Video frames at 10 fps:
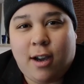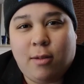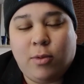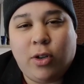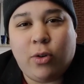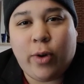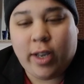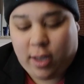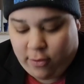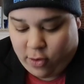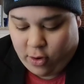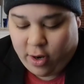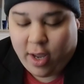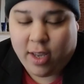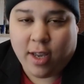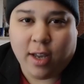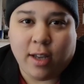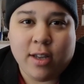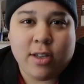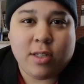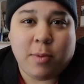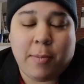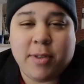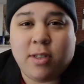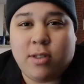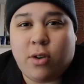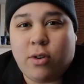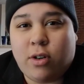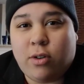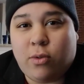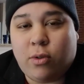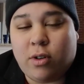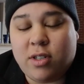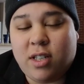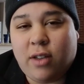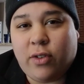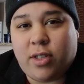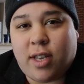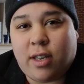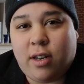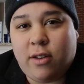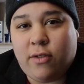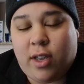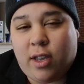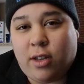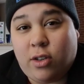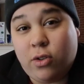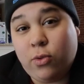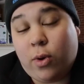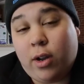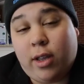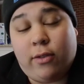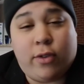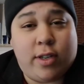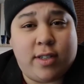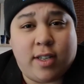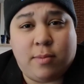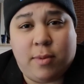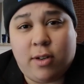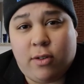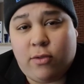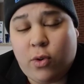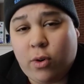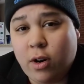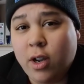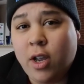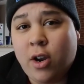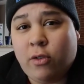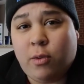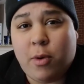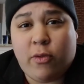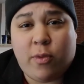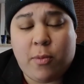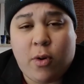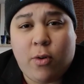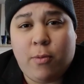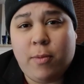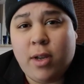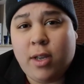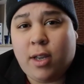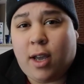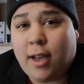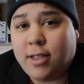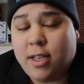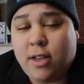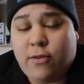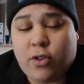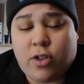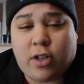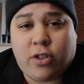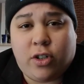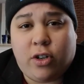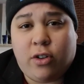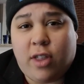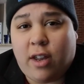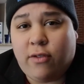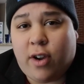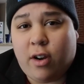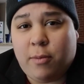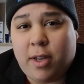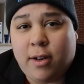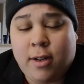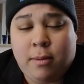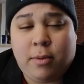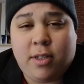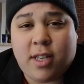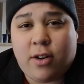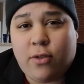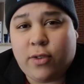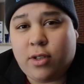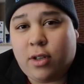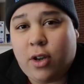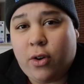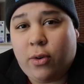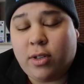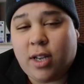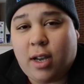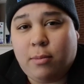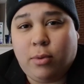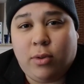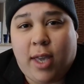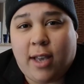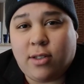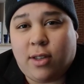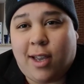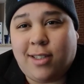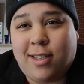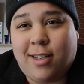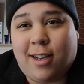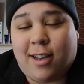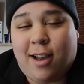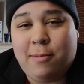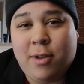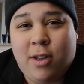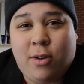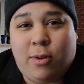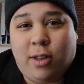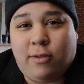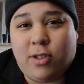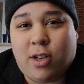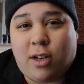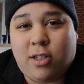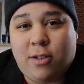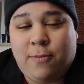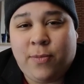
Real quick, if you're a small business owner or C-level executive and you want a free assessment of your remote from home IT infrastructure, that environment, please head over to go.bluecastlet.com. We'd love to talk to you.